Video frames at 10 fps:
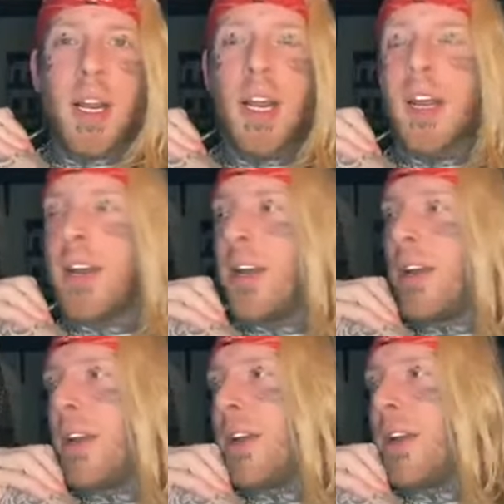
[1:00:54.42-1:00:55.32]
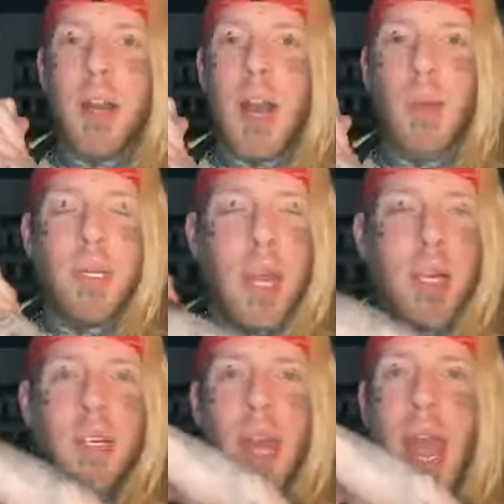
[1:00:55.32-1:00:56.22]
Uh, I would
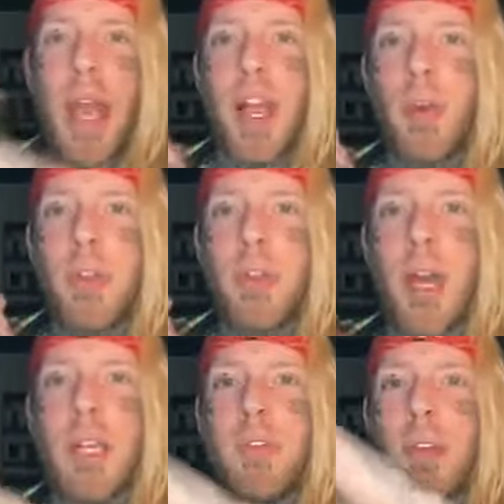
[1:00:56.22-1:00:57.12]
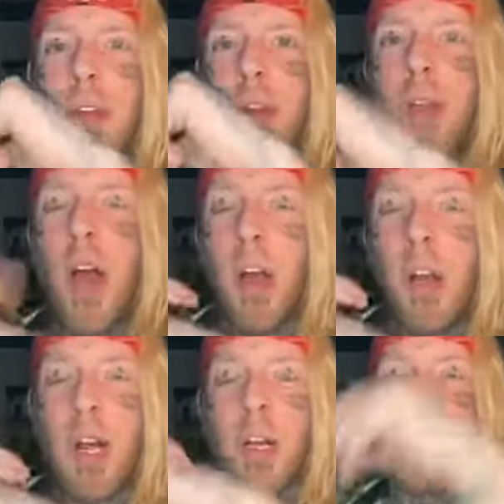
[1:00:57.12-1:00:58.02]
like to hang out with you guys for a little
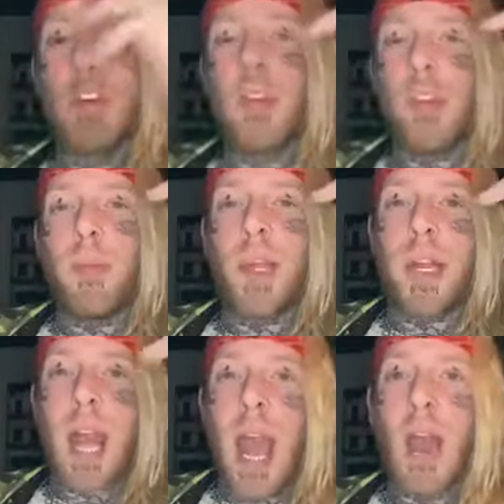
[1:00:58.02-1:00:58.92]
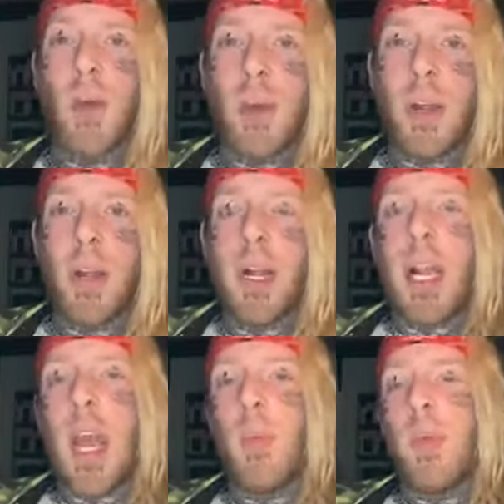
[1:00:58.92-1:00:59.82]
longer. I know it's only been an hour
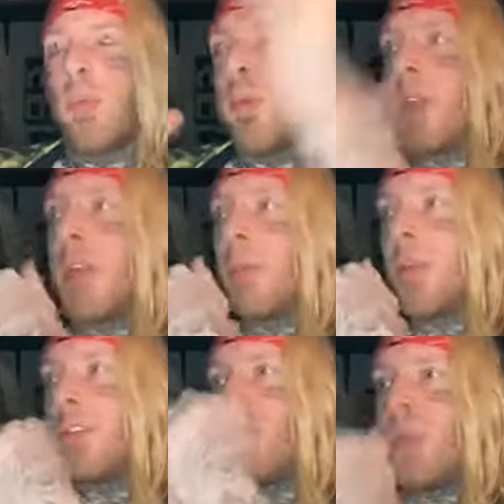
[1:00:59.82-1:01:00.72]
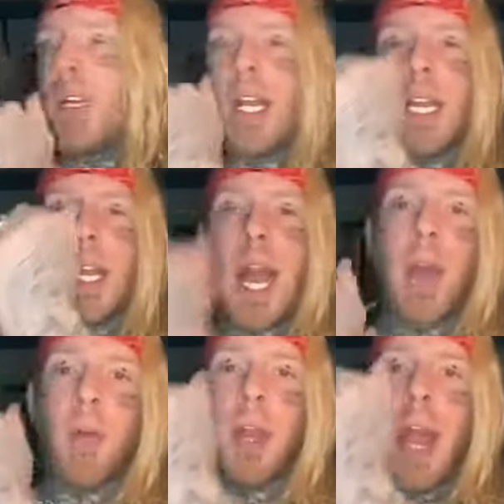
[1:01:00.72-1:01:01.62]
and we've really been doing like an
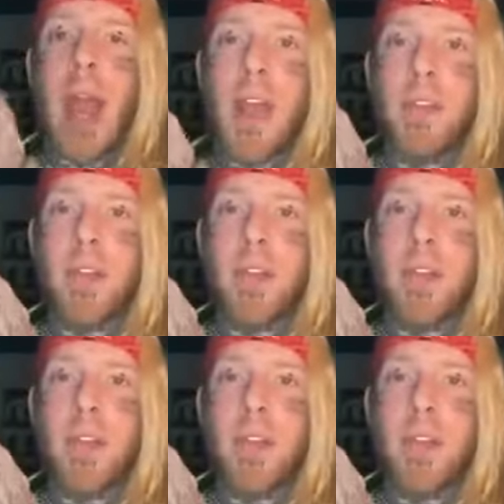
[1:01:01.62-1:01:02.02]
hour and a half